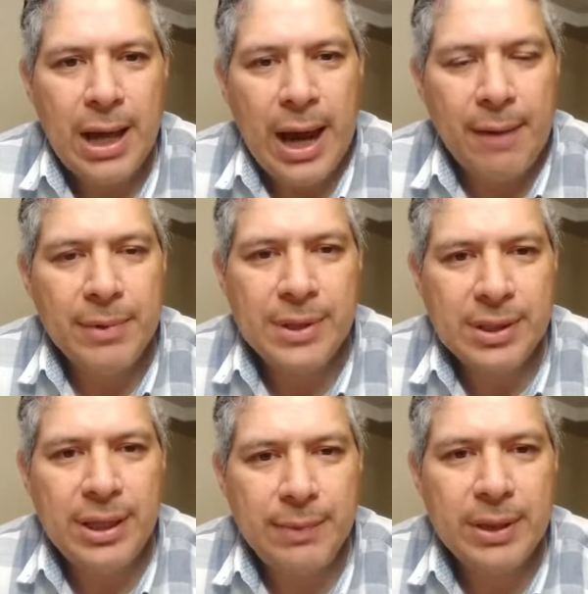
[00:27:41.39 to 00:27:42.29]
I
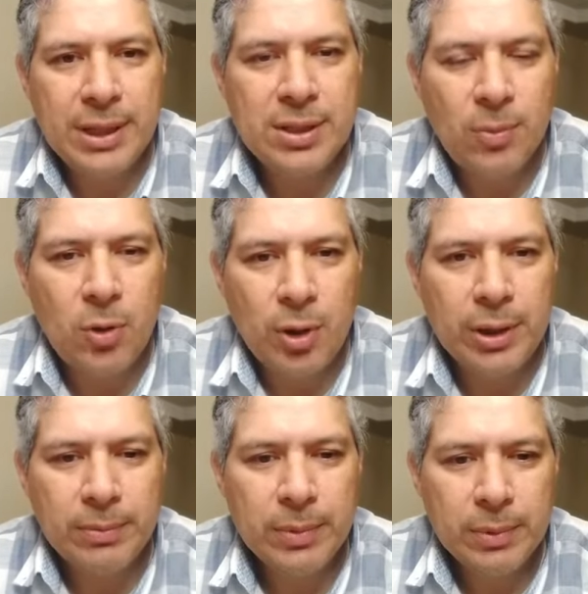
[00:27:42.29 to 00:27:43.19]
receive it this
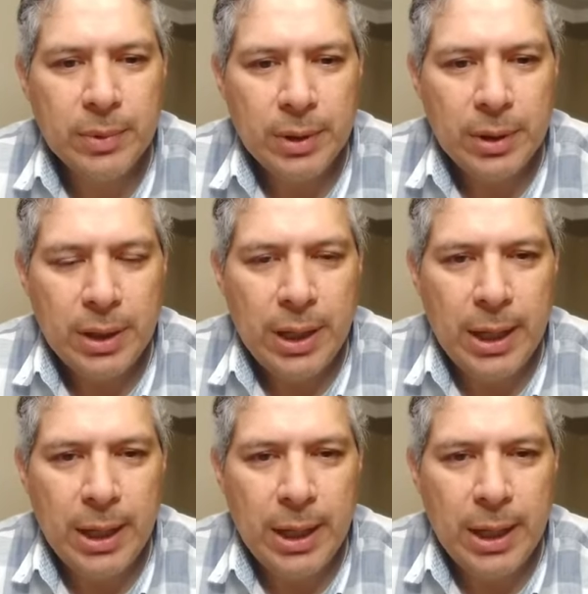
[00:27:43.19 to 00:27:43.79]
morning.